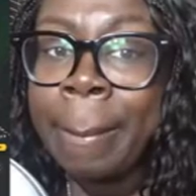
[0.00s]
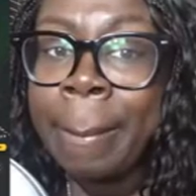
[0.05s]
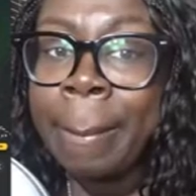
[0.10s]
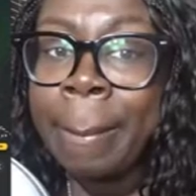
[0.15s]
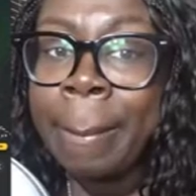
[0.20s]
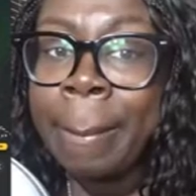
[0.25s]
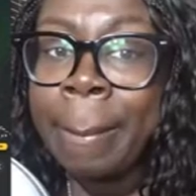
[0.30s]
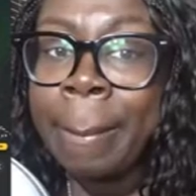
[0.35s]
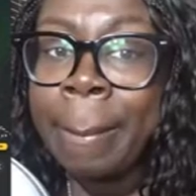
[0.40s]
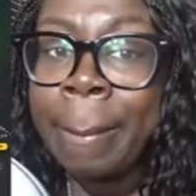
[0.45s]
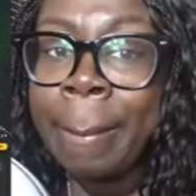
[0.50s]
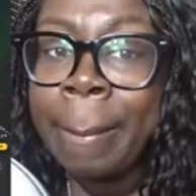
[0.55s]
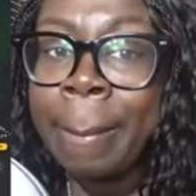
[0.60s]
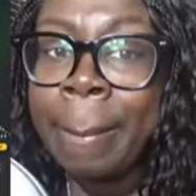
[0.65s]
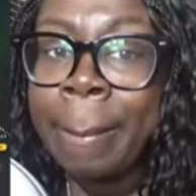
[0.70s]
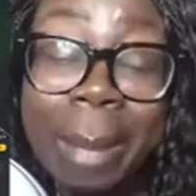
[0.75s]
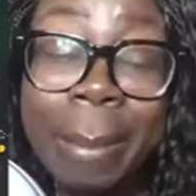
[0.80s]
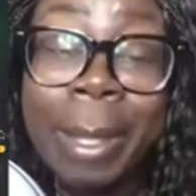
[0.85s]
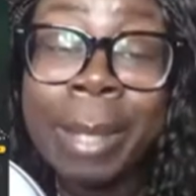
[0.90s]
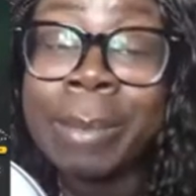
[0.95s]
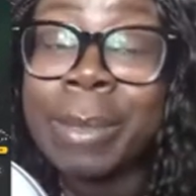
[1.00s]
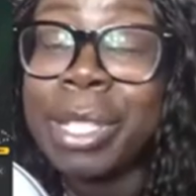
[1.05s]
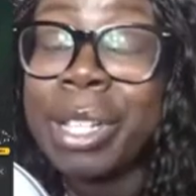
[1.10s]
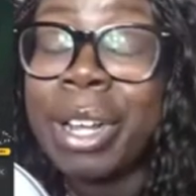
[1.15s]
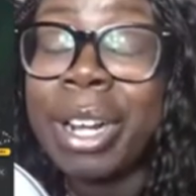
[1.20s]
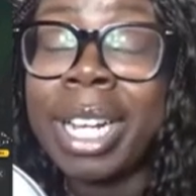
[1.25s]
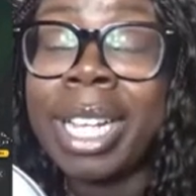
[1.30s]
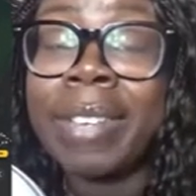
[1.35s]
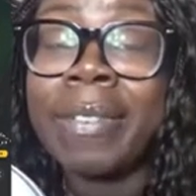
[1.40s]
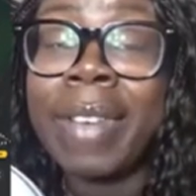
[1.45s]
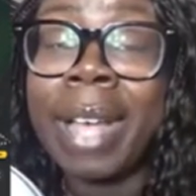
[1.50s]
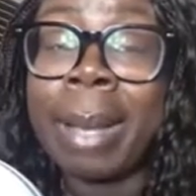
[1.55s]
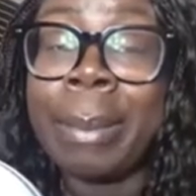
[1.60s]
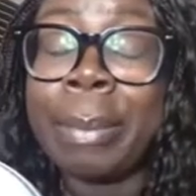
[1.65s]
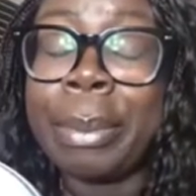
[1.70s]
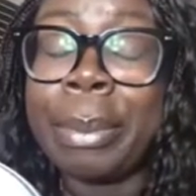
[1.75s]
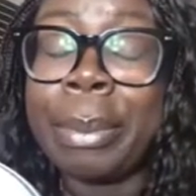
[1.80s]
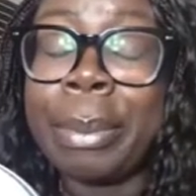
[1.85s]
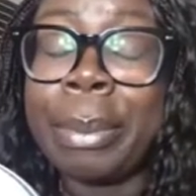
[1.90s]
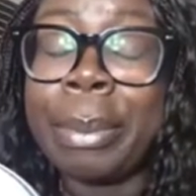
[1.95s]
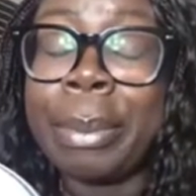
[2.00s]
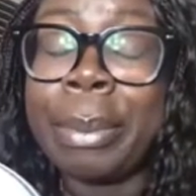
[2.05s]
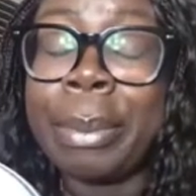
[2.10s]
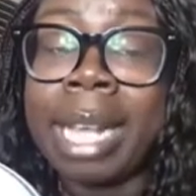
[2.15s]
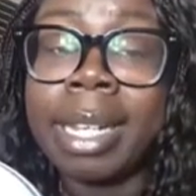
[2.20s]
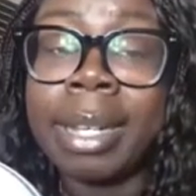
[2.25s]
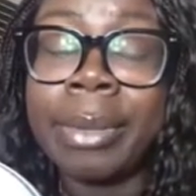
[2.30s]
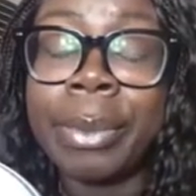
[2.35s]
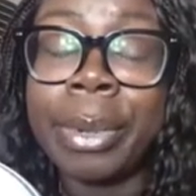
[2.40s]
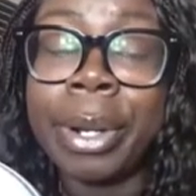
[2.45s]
Braiding Shop. I'm sorry if I'm pronouncing it